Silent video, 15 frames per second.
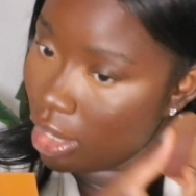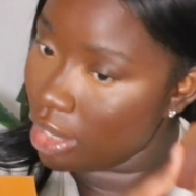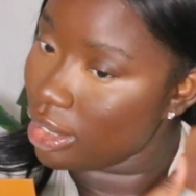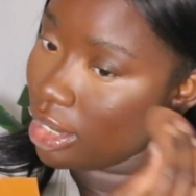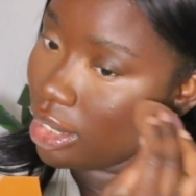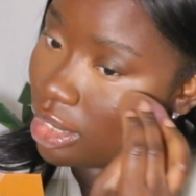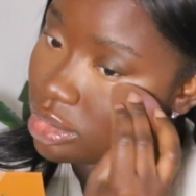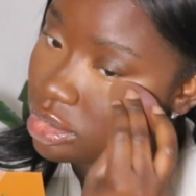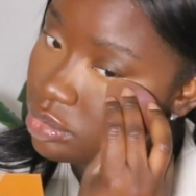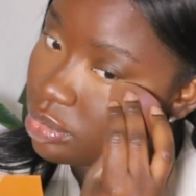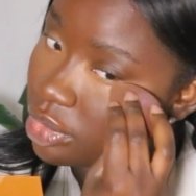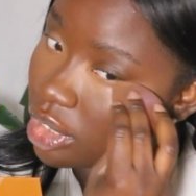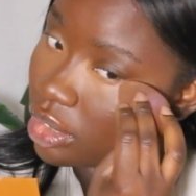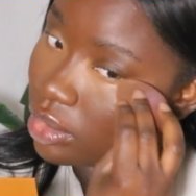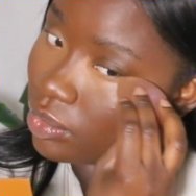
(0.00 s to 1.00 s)
And I like to
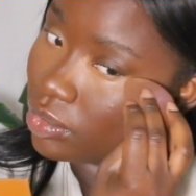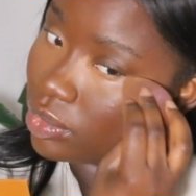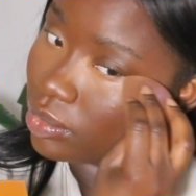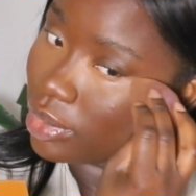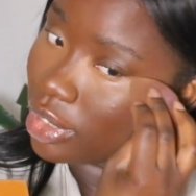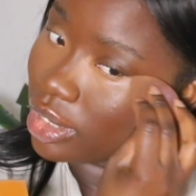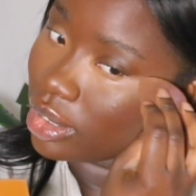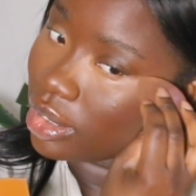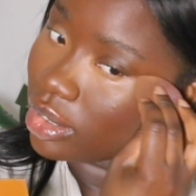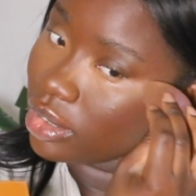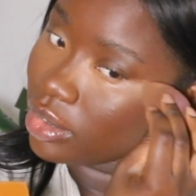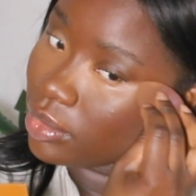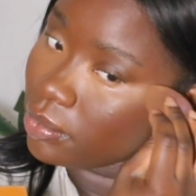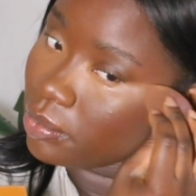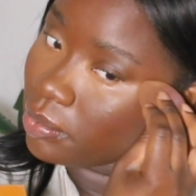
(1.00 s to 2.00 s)
bring it all the way
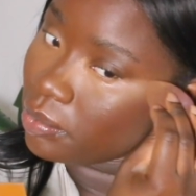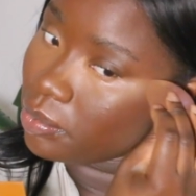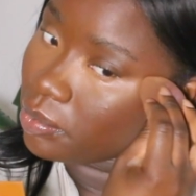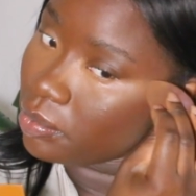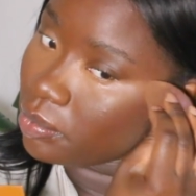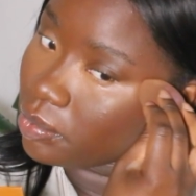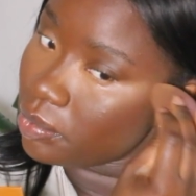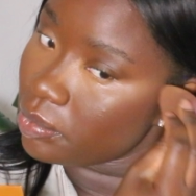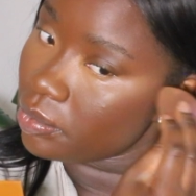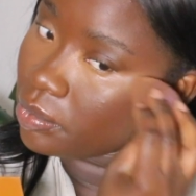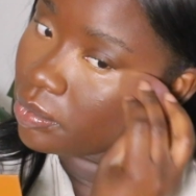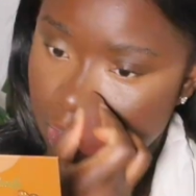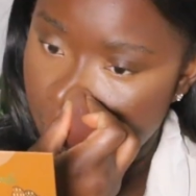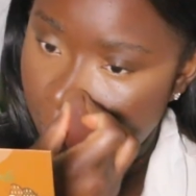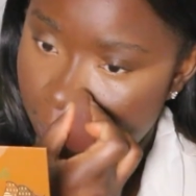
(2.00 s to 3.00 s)
up.
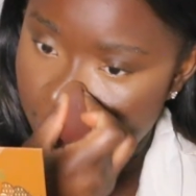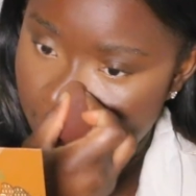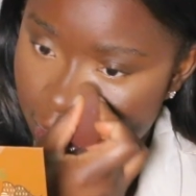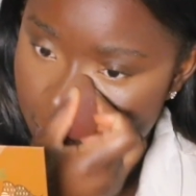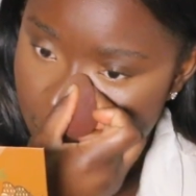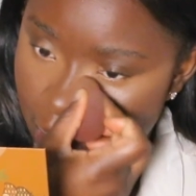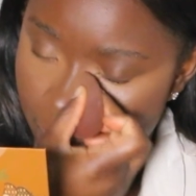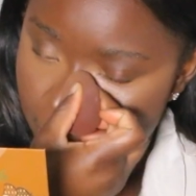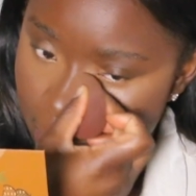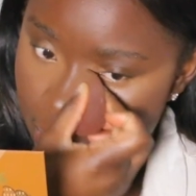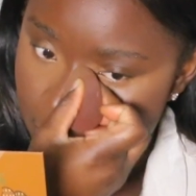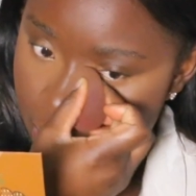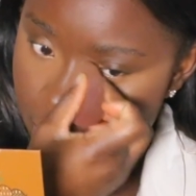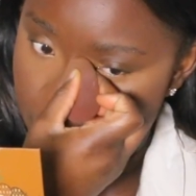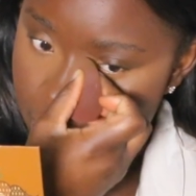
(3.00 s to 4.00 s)
Still bring it down
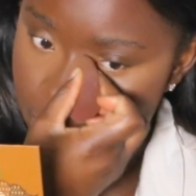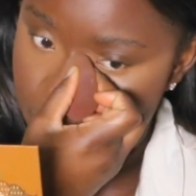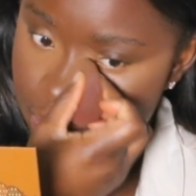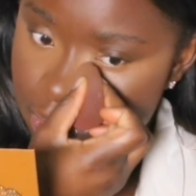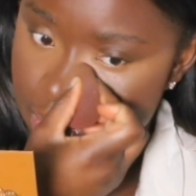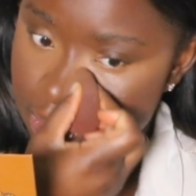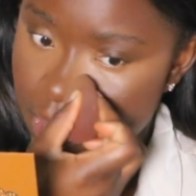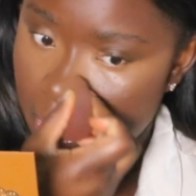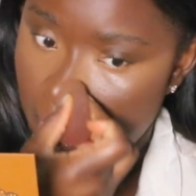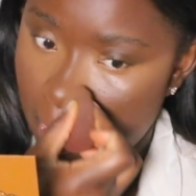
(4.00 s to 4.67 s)
my nose.